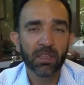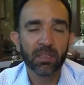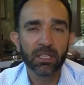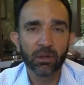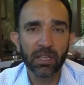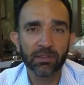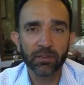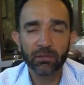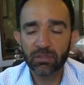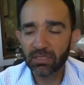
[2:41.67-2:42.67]
if
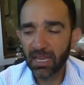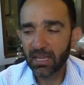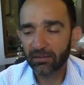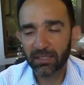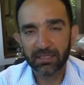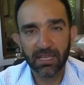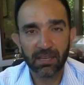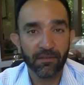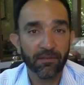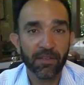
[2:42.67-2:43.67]
you save, let's
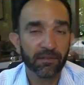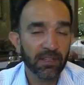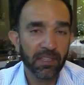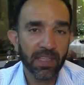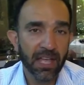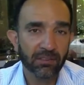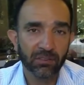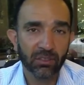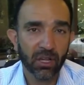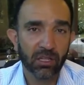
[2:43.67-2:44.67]
say,
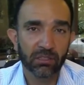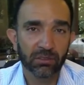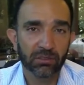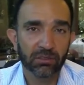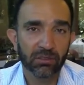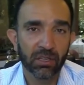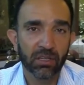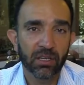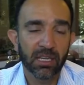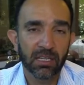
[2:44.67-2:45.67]
$50,000
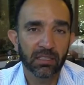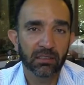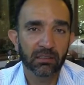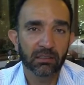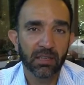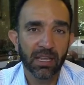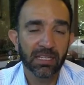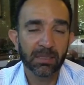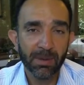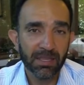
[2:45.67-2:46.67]
in
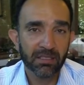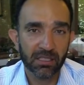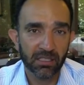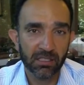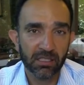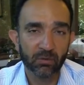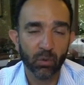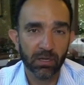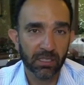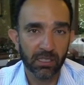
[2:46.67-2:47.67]
expenses in
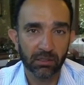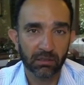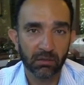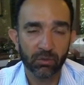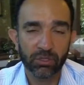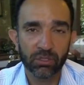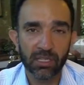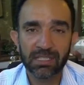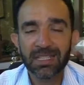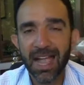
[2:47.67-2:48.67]
1 year, which
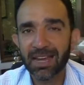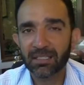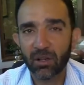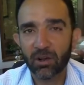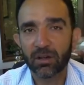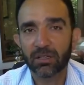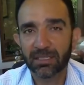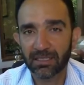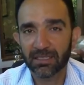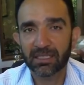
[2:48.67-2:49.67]
is not as hard
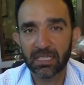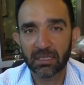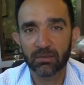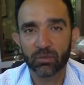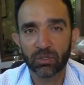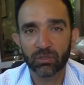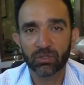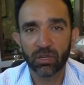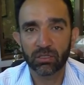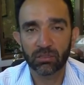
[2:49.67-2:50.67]
as it seems when you
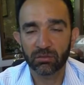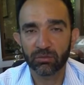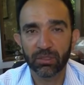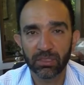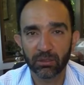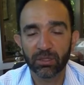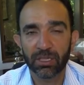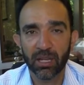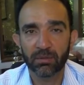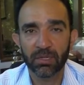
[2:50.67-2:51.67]
start to really look
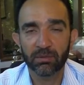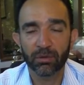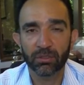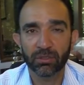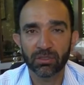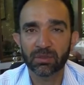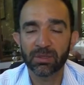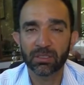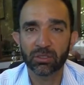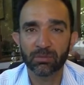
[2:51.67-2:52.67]
at how many personal
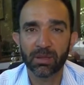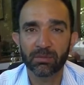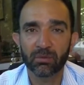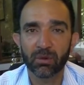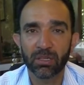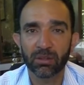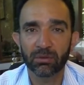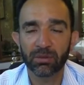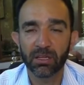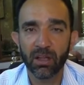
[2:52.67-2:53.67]
expenses you might be running
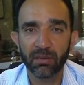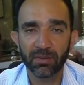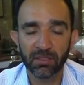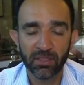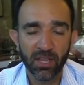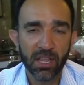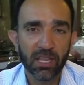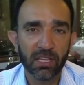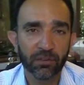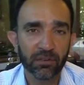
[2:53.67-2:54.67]
through the office.
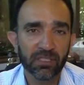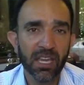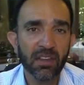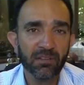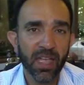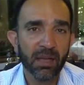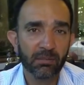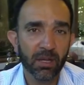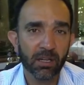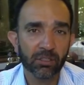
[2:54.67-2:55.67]
If you save that
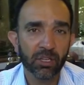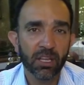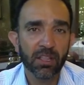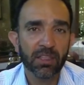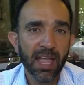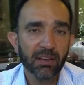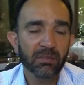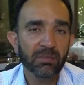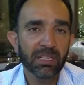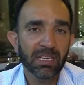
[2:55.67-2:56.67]
much, that could
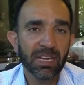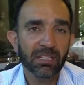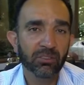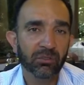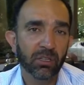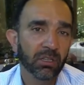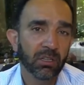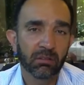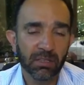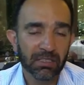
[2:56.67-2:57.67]
mean an extra,
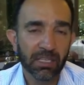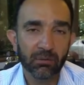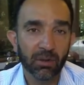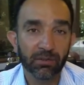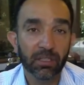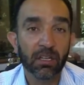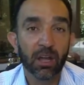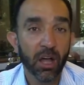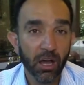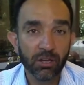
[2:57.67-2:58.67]
let's say, roughly
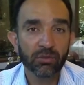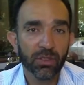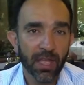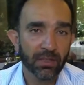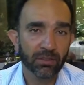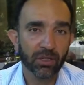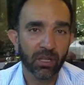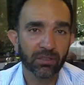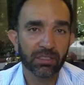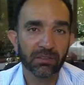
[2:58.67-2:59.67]

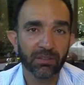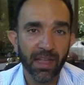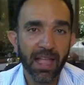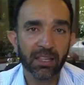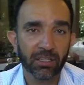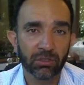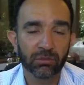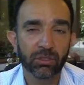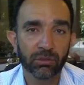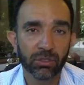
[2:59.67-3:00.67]
$100,000 in value
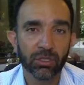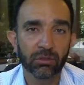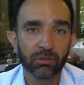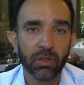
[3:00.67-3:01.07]
to you